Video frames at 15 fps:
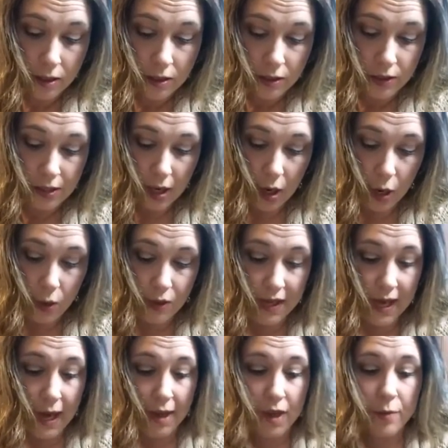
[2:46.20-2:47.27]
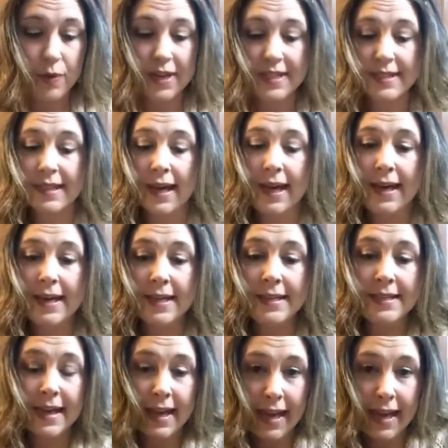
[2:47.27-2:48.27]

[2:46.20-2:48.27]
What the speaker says: So the other bracelet is a